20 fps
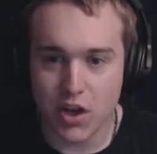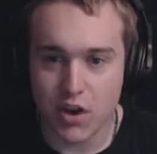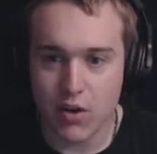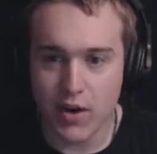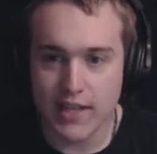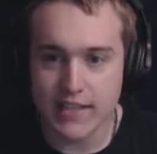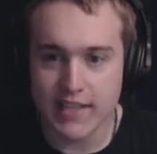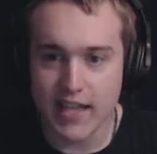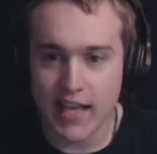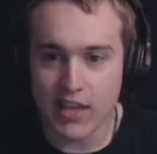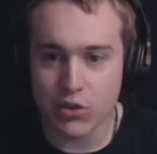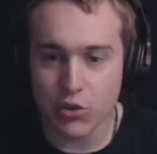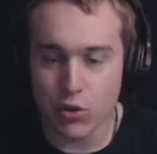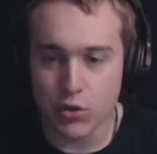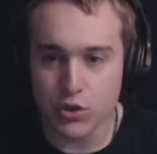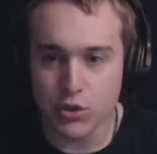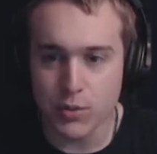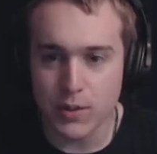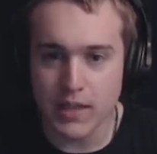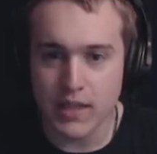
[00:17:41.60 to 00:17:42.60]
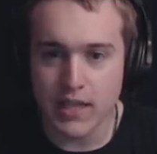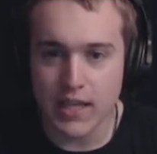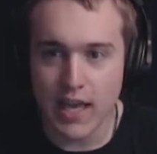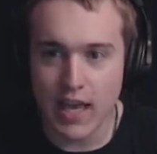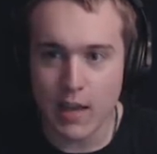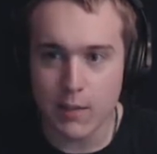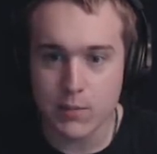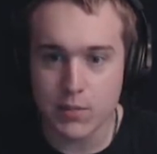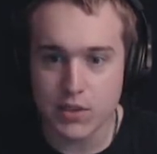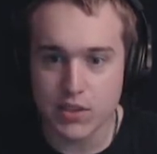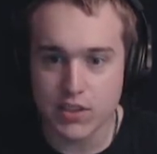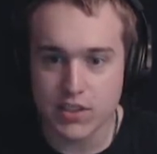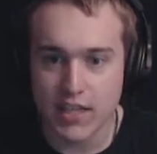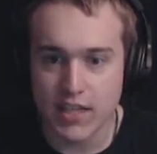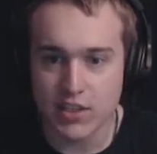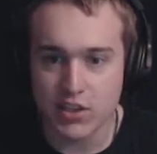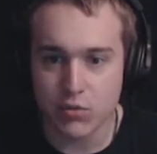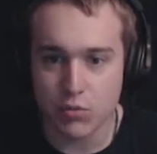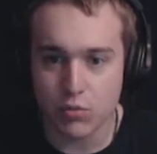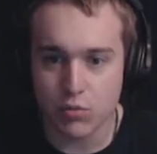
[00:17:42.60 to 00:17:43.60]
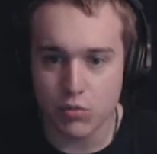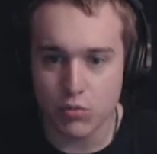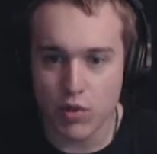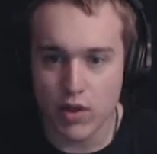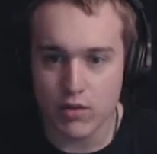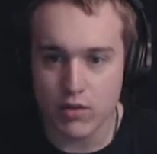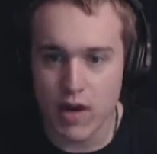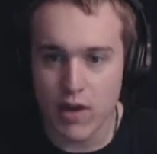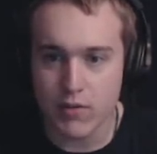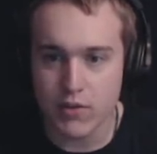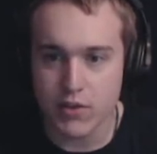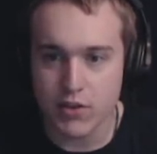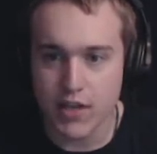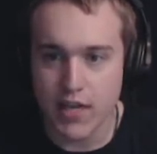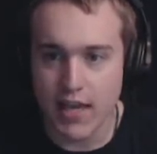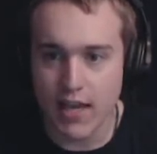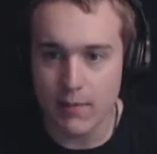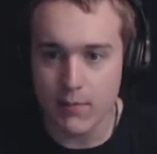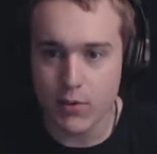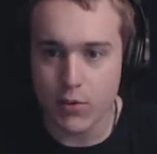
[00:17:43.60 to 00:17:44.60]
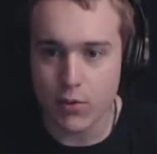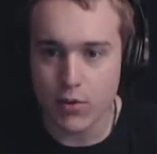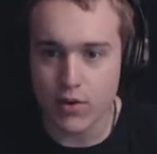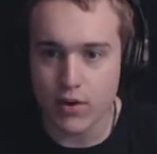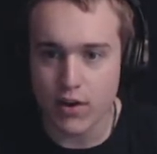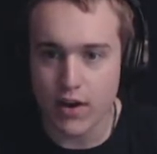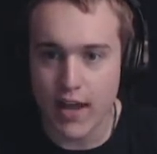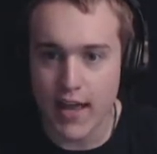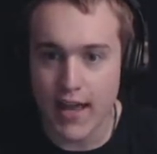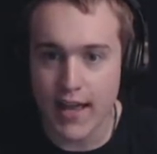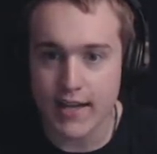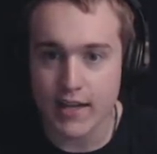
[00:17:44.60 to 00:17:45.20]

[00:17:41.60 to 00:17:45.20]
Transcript: it's like throws you into the game, says run around with your camcorder, and